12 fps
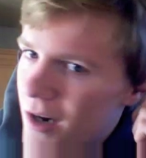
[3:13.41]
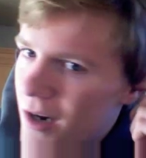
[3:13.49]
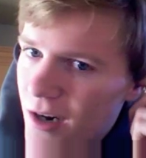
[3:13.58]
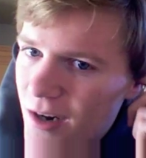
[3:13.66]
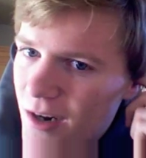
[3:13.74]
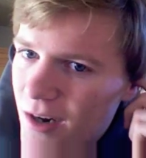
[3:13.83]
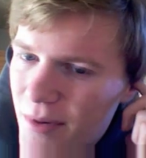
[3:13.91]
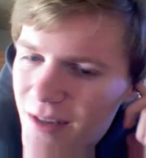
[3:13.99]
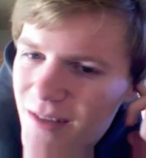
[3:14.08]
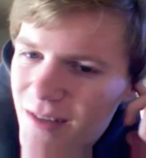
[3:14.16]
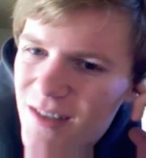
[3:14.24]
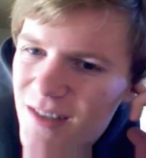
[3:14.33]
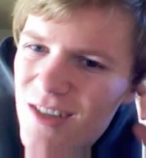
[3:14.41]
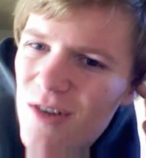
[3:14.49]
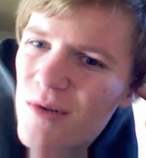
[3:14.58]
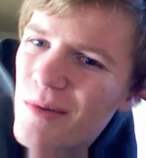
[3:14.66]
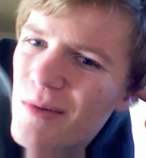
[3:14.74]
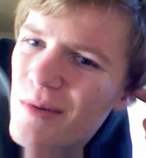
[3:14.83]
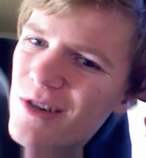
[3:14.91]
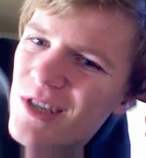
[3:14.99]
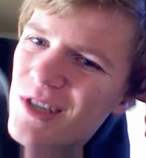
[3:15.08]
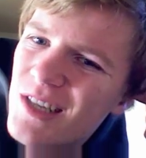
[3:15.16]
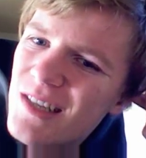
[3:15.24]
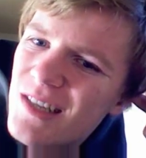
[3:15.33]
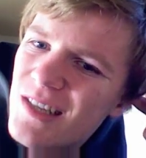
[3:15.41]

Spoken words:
But snowmobiles,